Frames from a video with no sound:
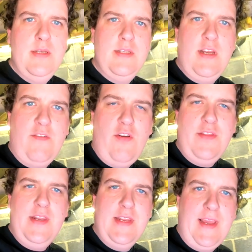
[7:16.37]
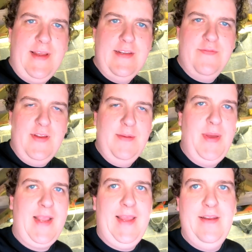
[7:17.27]
So I've got the indicators fitted
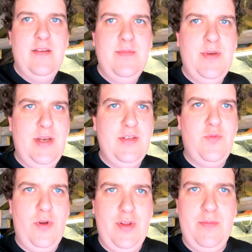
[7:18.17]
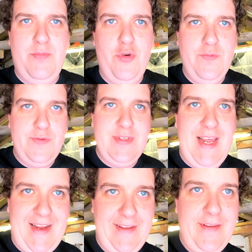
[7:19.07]
back in, but one of the bulbs was
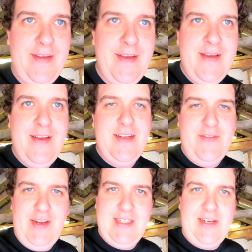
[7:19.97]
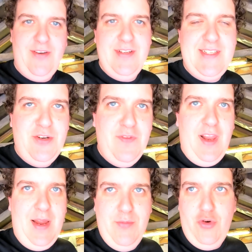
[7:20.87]
knackered. So I've actually got a silver
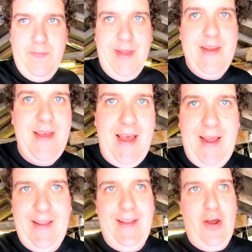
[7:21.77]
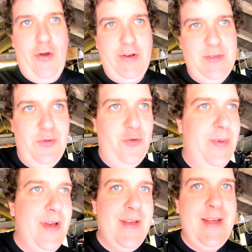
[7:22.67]
line bulb in and an orange
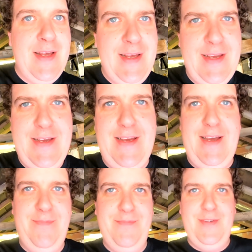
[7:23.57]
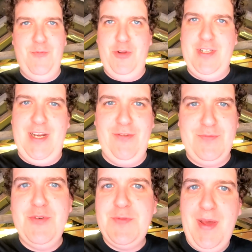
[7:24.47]
bulb. And one side
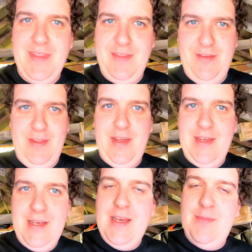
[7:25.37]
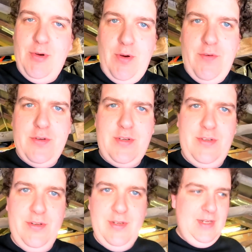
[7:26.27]
looks much better than the other. But what I've also
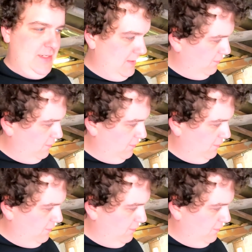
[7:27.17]
done is I've